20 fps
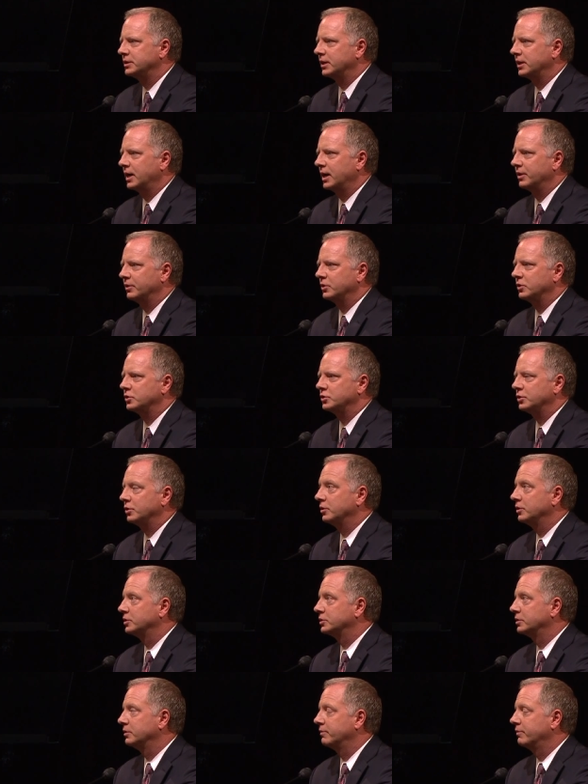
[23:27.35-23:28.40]
to gather
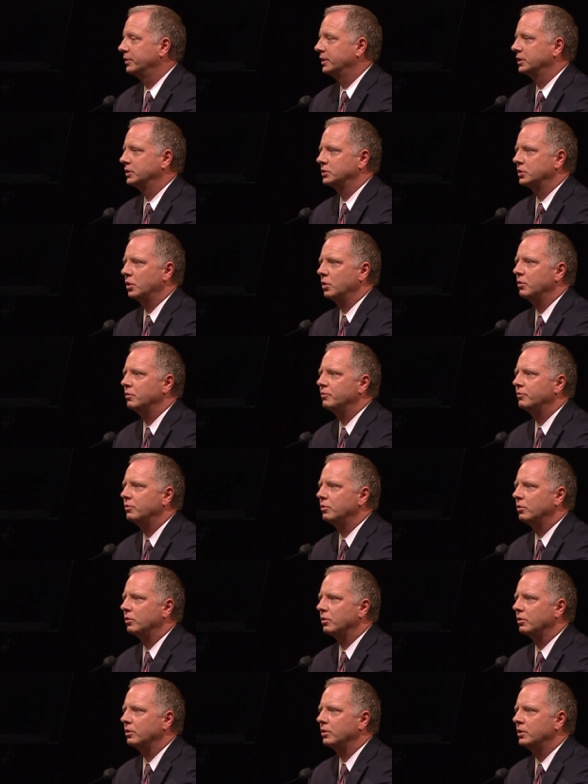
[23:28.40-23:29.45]
assurance of things hoped
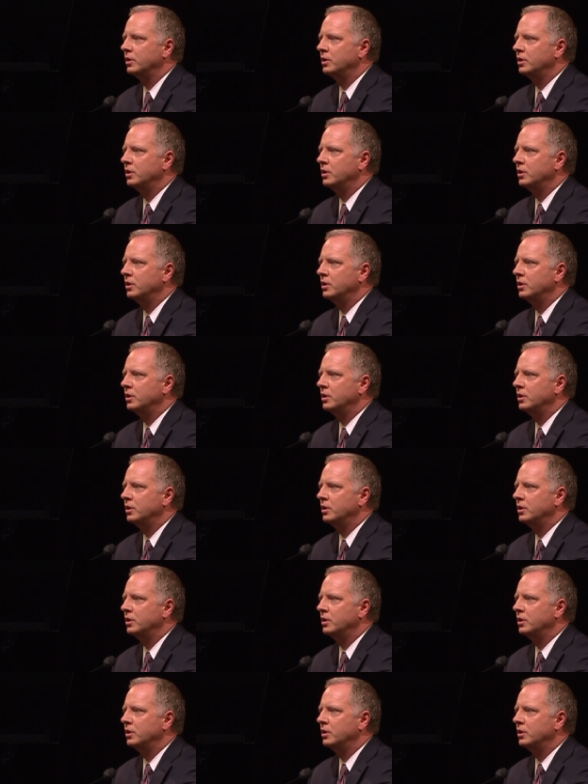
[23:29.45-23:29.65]
for,